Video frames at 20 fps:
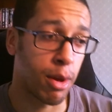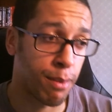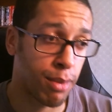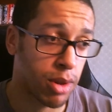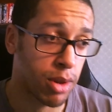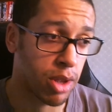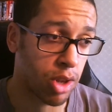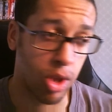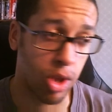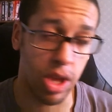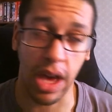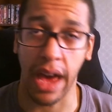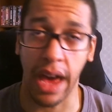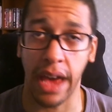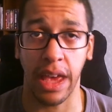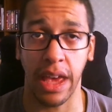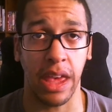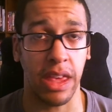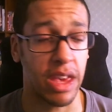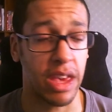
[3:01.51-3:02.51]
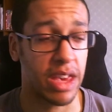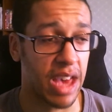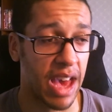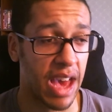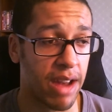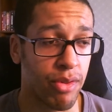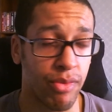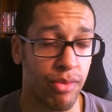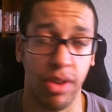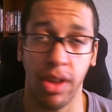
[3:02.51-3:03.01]
you
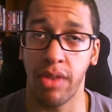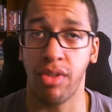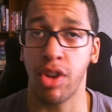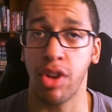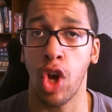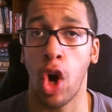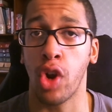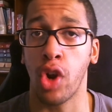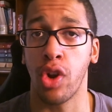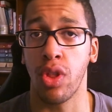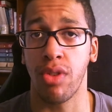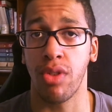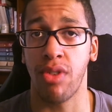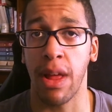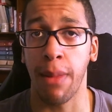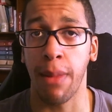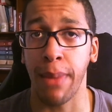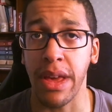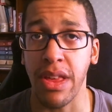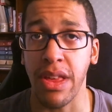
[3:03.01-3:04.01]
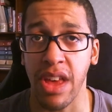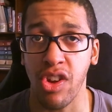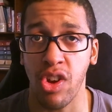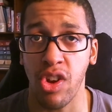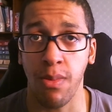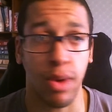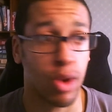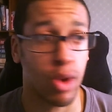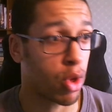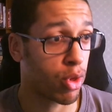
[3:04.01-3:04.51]
can't record another LP
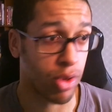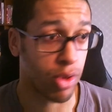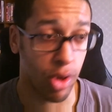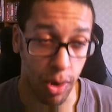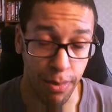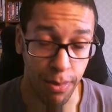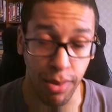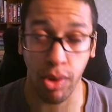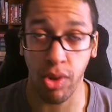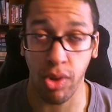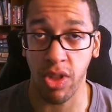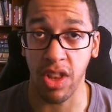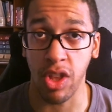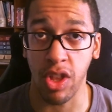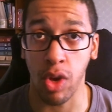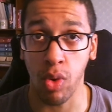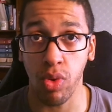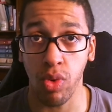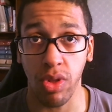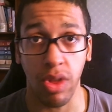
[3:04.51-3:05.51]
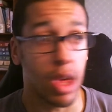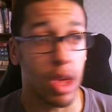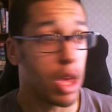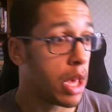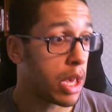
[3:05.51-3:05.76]
session because your computer's in use.